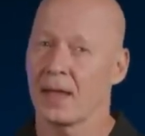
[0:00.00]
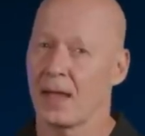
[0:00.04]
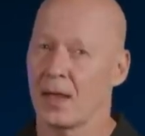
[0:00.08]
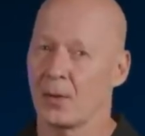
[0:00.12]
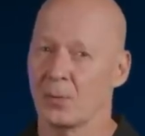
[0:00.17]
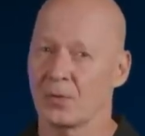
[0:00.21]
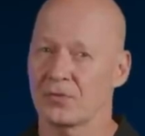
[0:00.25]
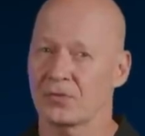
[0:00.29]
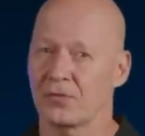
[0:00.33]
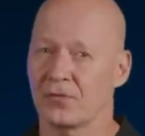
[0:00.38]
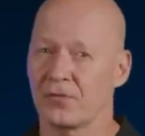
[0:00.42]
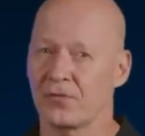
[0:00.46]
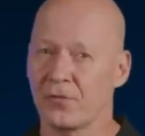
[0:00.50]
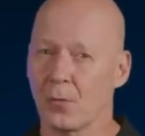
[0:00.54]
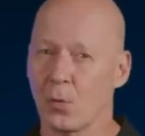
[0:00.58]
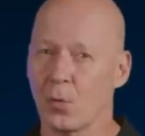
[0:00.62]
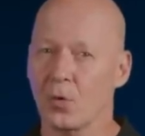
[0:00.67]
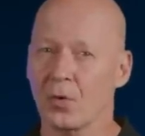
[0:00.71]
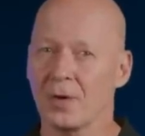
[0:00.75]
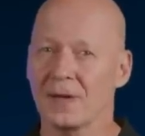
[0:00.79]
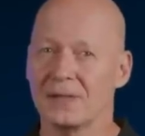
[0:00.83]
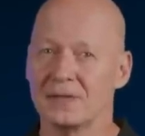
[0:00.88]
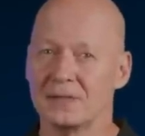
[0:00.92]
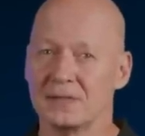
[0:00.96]
And with the
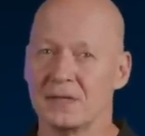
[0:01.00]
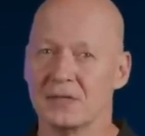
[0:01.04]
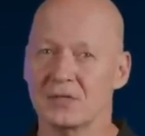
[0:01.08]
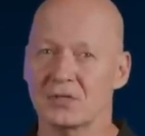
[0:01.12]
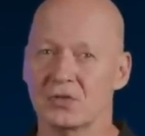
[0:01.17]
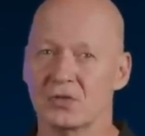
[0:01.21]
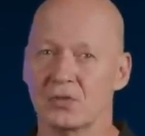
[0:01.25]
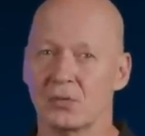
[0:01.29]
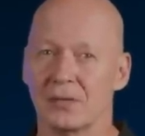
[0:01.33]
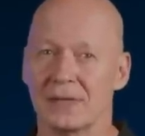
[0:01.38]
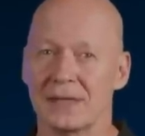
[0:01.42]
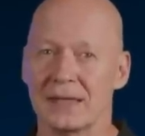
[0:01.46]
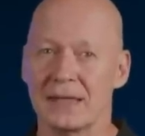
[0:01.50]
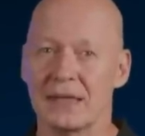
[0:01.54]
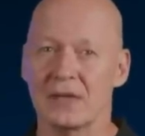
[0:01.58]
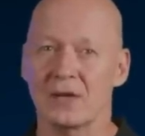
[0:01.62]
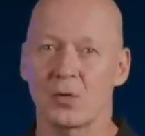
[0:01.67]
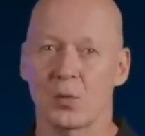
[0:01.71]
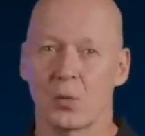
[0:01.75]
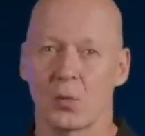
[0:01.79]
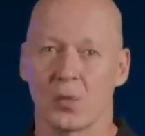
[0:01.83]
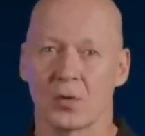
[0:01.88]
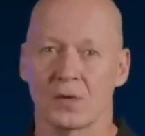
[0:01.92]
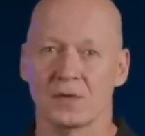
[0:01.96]
four additional E
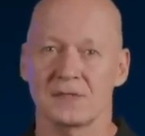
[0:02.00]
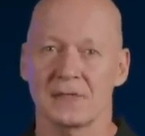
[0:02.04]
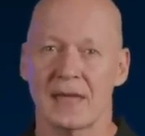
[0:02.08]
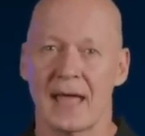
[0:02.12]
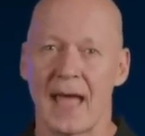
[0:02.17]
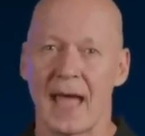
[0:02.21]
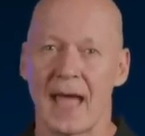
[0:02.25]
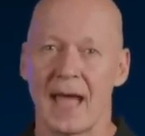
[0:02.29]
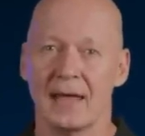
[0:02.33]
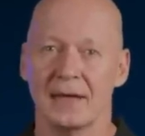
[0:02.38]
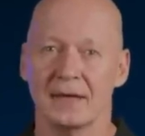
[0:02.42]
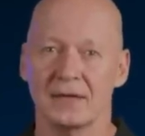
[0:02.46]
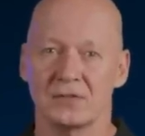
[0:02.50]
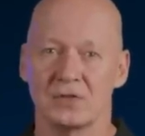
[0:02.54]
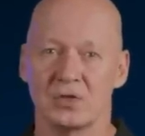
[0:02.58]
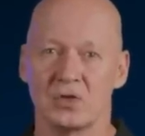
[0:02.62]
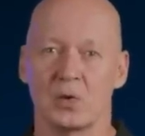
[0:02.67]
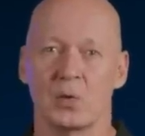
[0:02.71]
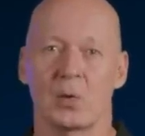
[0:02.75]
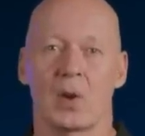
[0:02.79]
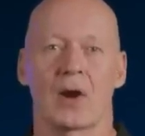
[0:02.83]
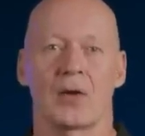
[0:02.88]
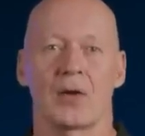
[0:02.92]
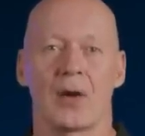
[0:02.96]
cores added
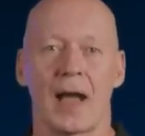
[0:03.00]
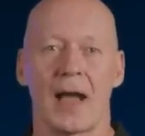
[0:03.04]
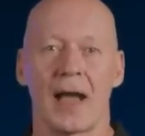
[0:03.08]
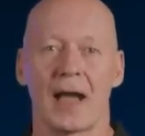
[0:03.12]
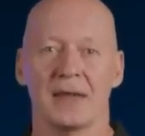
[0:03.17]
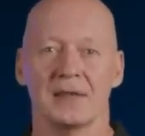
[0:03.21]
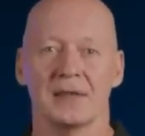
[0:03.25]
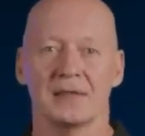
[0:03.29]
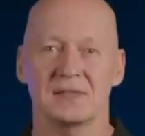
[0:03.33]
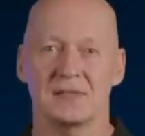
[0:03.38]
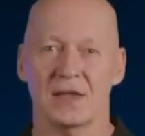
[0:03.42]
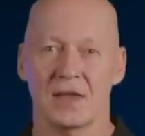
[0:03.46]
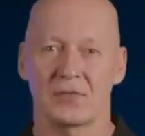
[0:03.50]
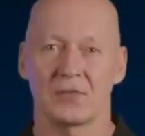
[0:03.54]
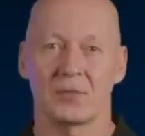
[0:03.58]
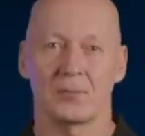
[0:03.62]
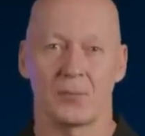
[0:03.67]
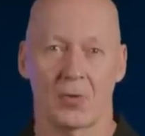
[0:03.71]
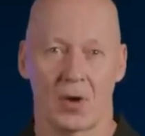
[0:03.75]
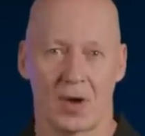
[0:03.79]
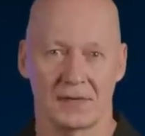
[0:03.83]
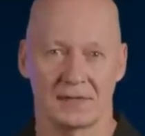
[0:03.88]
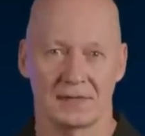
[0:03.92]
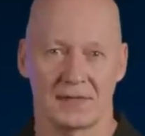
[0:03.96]
to our i7
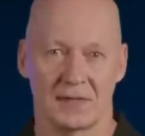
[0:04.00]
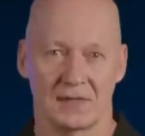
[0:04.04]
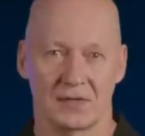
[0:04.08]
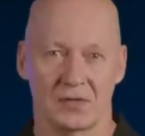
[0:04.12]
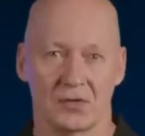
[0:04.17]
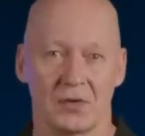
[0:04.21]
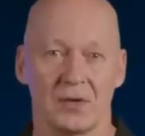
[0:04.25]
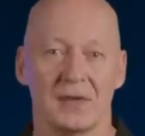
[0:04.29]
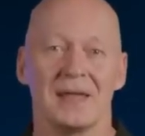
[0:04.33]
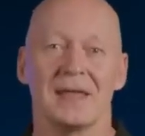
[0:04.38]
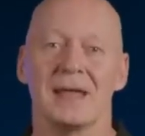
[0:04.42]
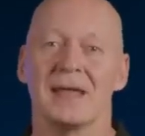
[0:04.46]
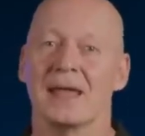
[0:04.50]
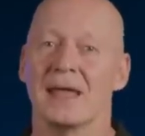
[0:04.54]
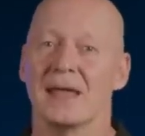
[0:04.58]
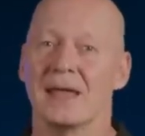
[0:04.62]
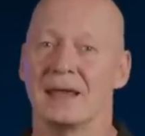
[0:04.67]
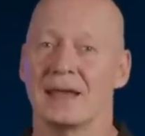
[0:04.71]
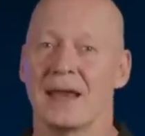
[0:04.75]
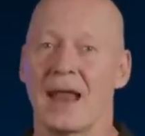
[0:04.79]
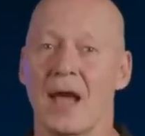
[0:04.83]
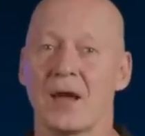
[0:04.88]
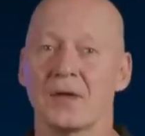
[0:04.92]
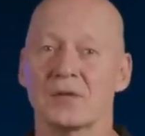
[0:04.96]
processor,
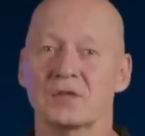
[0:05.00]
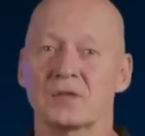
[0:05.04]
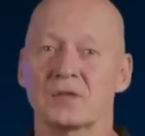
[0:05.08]
it now